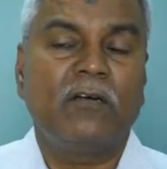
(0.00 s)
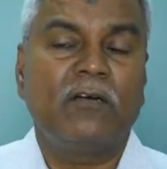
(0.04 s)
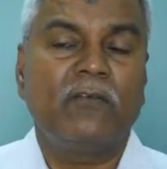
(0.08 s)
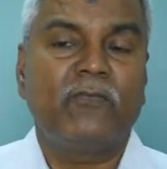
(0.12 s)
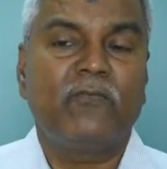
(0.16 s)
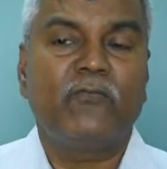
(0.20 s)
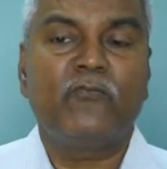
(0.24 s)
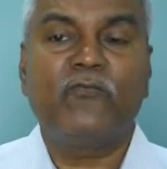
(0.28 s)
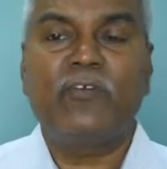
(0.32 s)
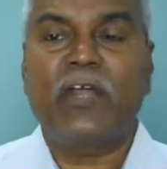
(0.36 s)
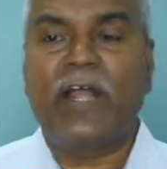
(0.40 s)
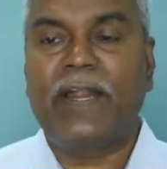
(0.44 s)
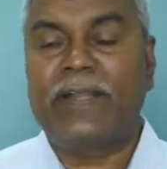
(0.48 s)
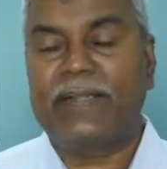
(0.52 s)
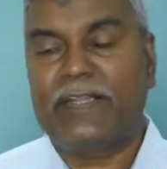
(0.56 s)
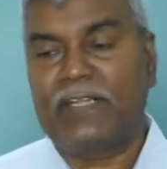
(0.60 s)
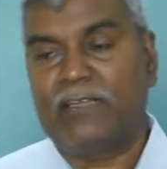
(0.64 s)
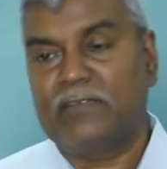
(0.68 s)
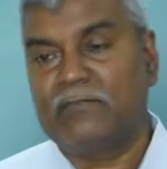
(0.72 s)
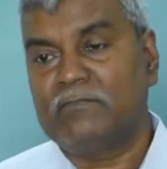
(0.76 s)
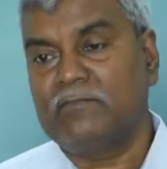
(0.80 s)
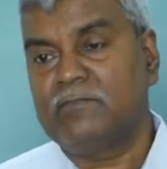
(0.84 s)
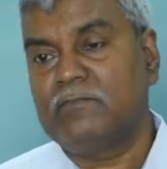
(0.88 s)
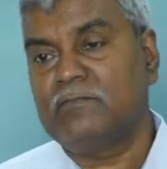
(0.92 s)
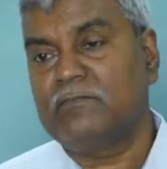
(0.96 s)
food
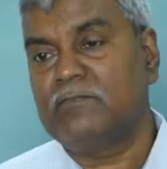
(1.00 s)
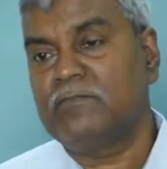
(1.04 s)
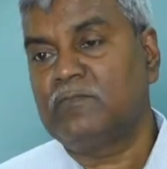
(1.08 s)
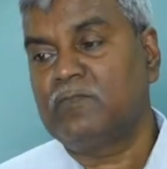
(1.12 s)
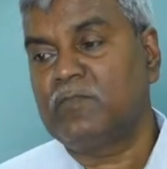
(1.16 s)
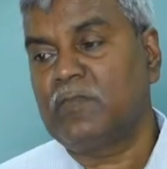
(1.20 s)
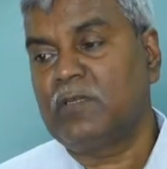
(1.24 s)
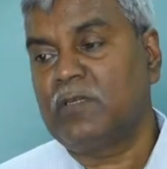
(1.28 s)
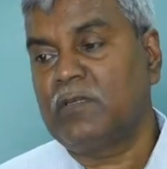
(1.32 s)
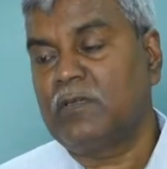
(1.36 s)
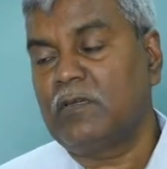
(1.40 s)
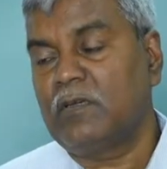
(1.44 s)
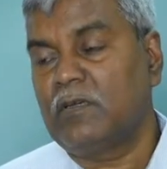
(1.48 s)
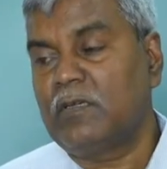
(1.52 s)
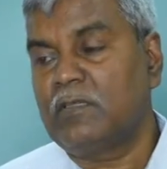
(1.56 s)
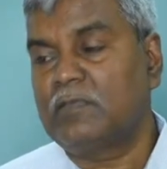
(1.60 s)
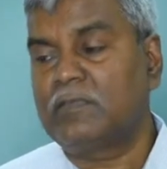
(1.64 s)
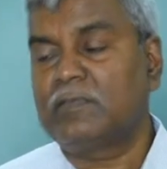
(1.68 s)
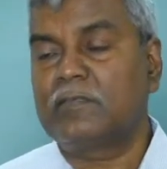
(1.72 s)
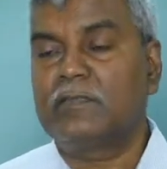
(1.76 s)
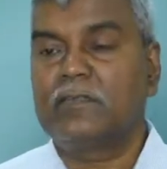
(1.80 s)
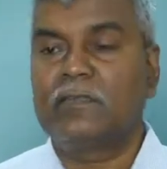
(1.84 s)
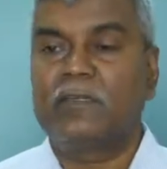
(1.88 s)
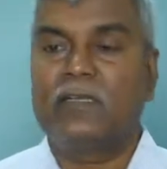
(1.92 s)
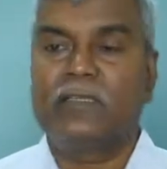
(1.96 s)
item,
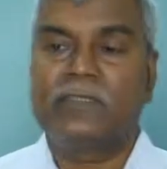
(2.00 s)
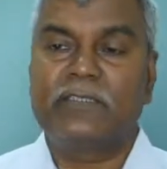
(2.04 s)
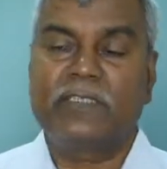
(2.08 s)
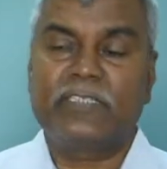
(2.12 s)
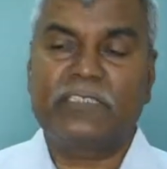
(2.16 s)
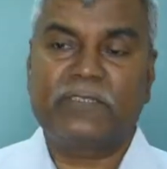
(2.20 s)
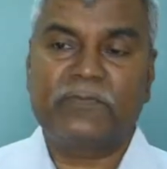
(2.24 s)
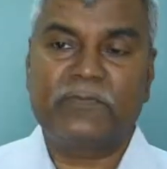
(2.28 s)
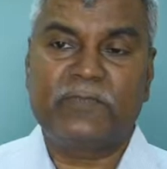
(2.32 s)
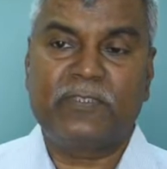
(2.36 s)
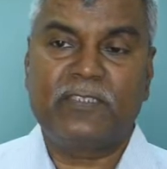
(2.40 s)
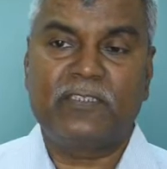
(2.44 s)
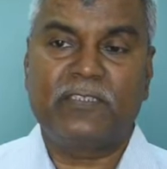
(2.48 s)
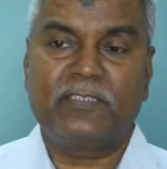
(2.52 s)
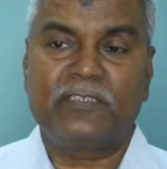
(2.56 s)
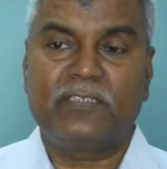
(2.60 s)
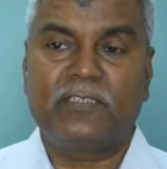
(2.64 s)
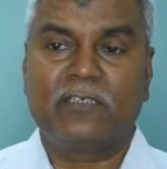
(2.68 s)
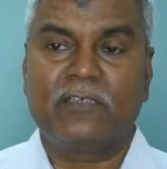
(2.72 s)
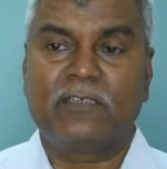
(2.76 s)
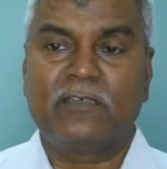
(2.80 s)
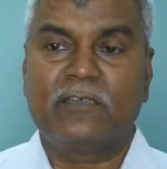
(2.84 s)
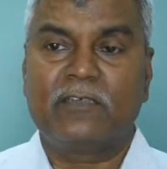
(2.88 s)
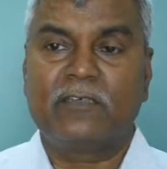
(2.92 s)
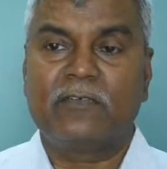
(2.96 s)
health
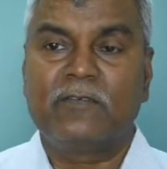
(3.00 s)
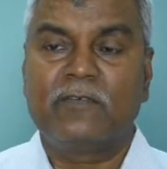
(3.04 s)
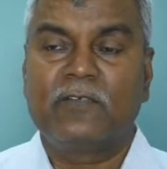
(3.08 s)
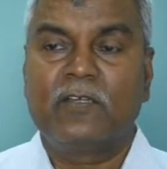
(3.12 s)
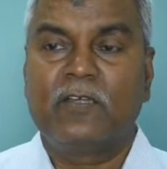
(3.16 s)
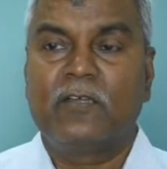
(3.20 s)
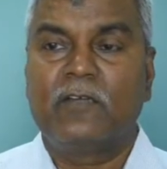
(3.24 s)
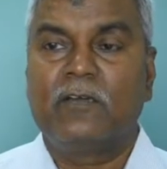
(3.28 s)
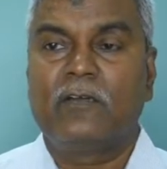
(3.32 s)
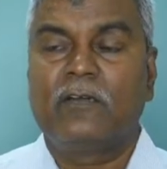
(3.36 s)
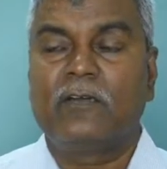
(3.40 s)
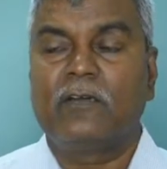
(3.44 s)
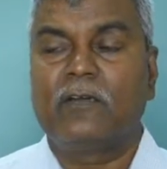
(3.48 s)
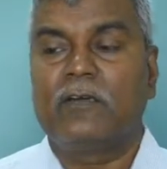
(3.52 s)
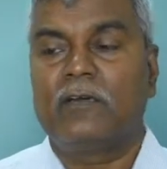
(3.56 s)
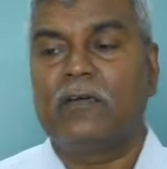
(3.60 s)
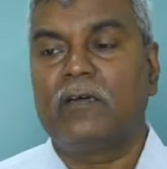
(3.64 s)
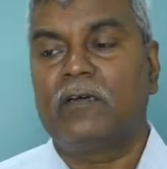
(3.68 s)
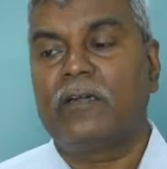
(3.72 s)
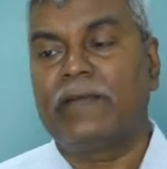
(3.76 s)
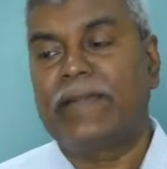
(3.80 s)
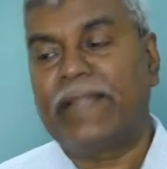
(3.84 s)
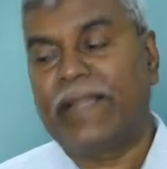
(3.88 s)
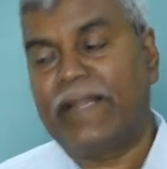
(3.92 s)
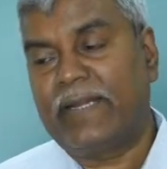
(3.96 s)
expenditure,
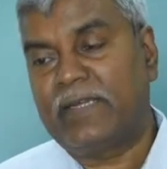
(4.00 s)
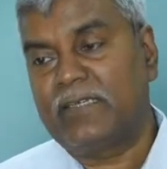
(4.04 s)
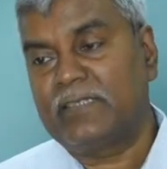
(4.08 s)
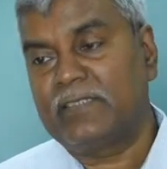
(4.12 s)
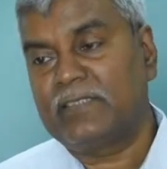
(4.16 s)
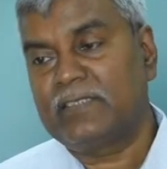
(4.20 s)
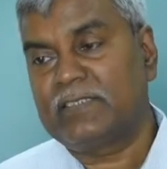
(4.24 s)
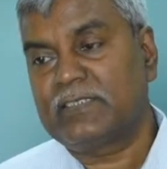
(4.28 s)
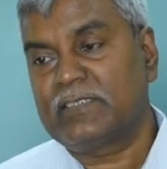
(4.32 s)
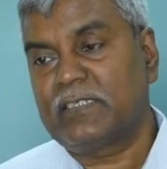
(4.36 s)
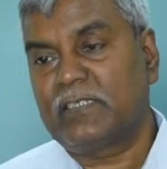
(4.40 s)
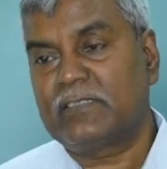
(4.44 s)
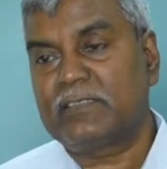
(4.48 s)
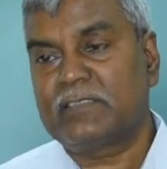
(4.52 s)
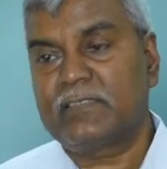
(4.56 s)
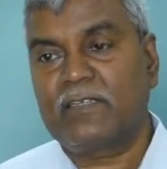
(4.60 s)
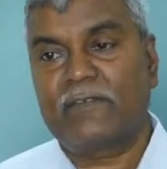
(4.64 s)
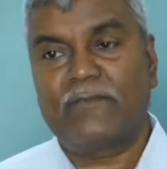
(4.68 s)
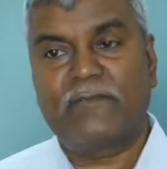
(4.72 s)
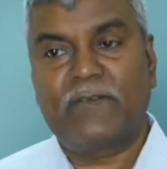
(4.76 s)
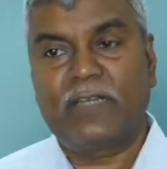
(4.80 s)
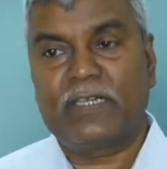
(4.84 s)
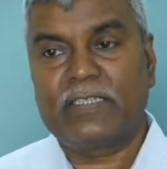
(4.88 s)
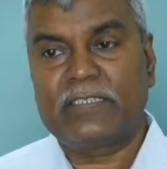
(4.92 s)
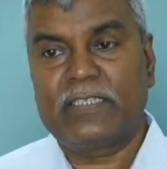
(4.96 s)
rents and
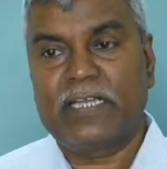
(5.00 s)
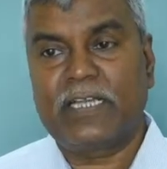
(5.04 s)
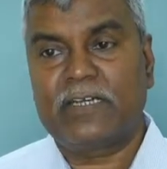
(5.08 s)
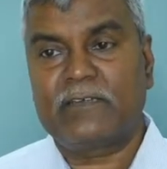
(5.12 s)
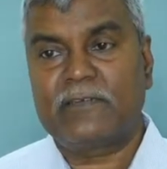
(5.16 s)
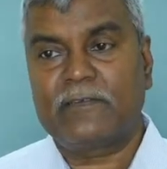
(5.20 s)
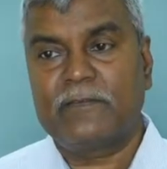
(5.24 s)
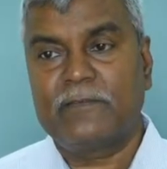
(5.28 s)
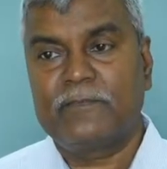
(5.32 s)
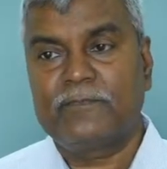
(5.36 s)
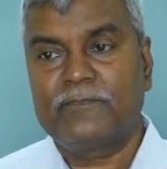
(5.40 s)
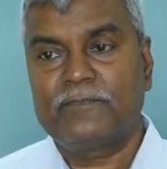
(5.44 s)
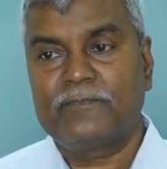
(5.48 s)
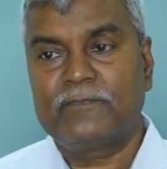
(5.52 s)
stuff like that.